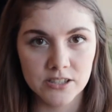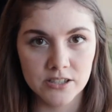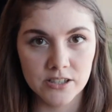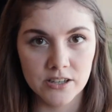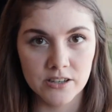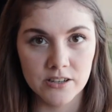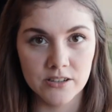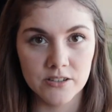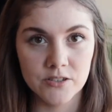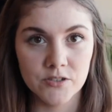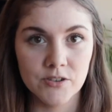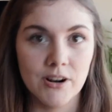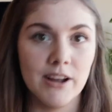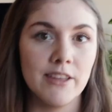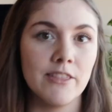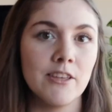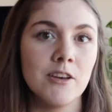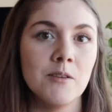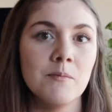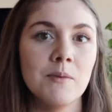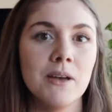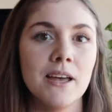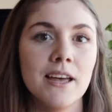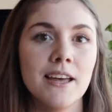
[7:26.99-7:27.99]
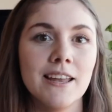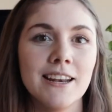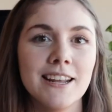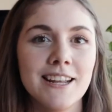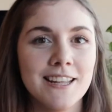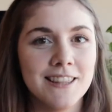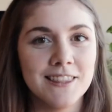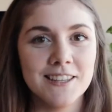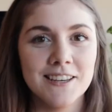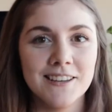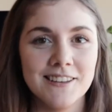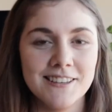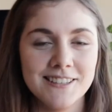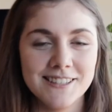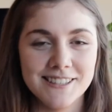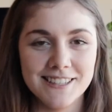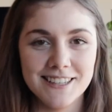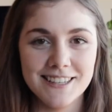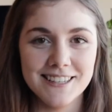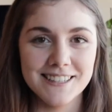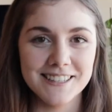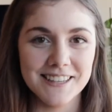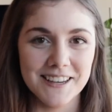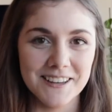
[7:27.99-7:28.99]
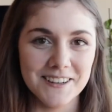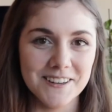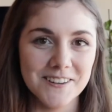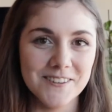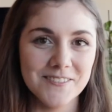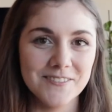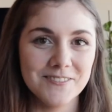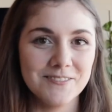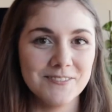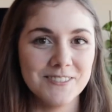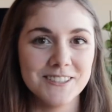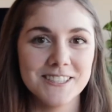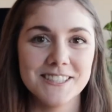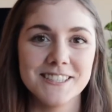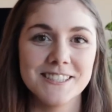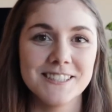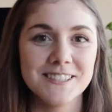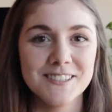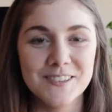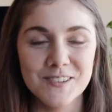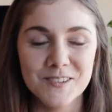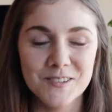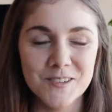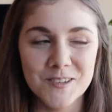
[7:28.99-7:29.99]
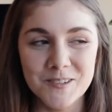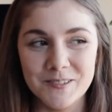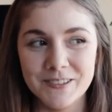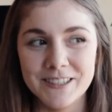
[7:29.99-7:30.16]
to dry them and eat the seeds out of, which is so cool.